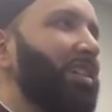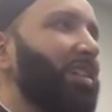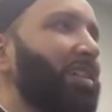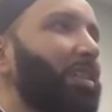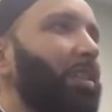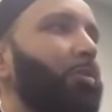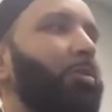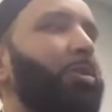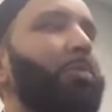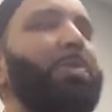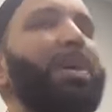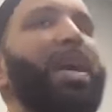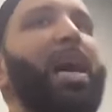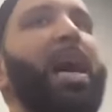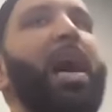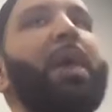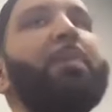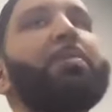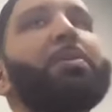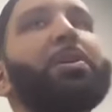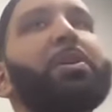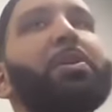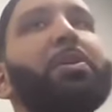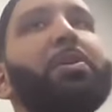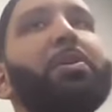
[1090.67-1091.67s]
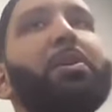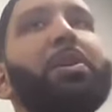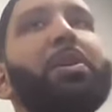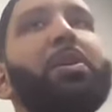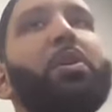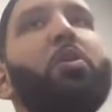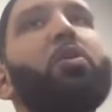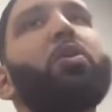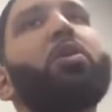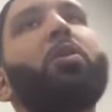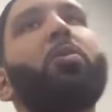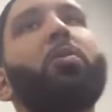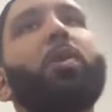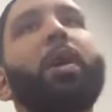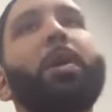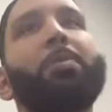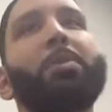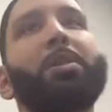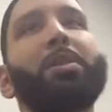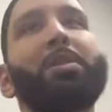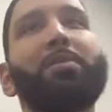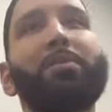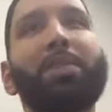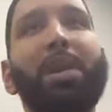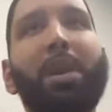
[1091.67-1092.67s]
there would be absolutely no
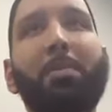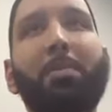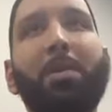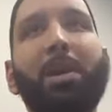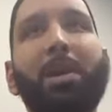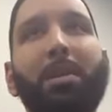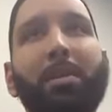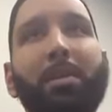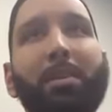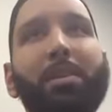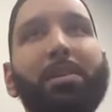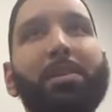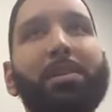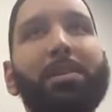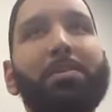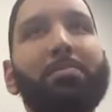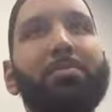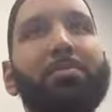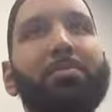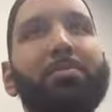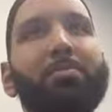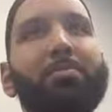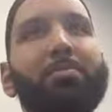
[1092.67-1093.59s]
corruption of that monotheism.